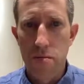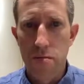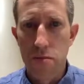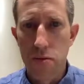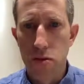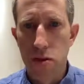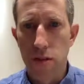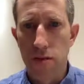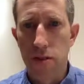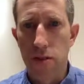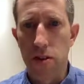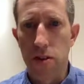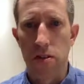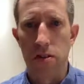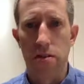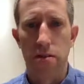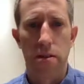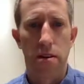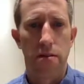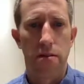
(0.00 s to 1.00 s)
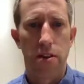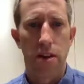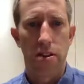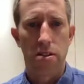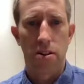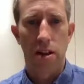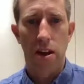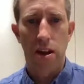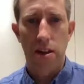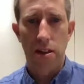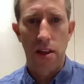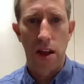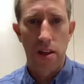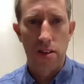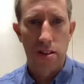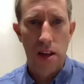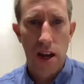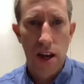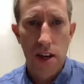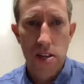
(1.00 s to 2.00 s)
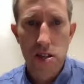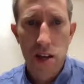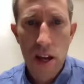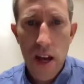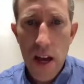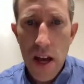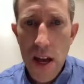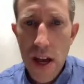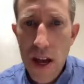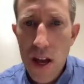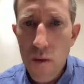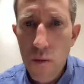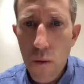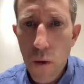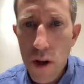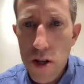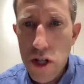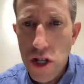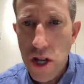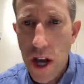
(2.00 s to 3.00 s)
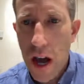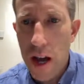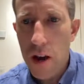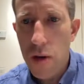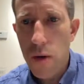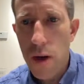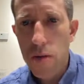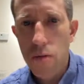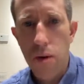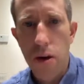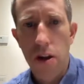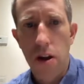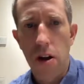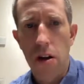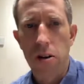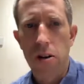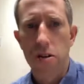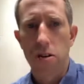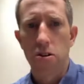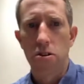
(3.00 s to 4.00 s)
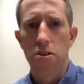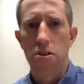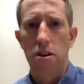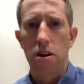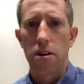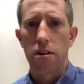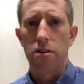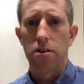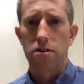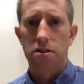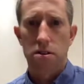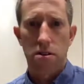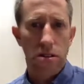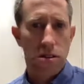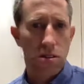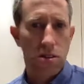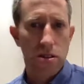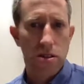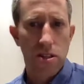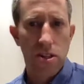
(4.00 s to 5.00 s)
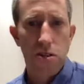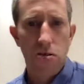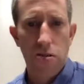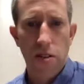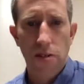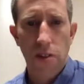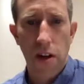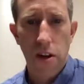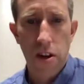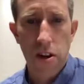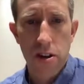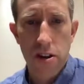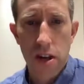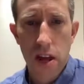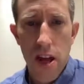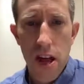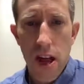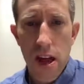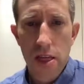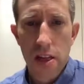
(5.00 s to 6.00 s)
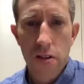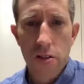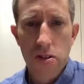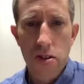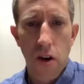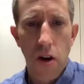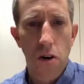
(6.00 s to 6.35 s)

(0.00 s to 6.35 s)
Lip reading: beautiful of thy eyes. In what shadow and what art could the sinews of thy heart? There is a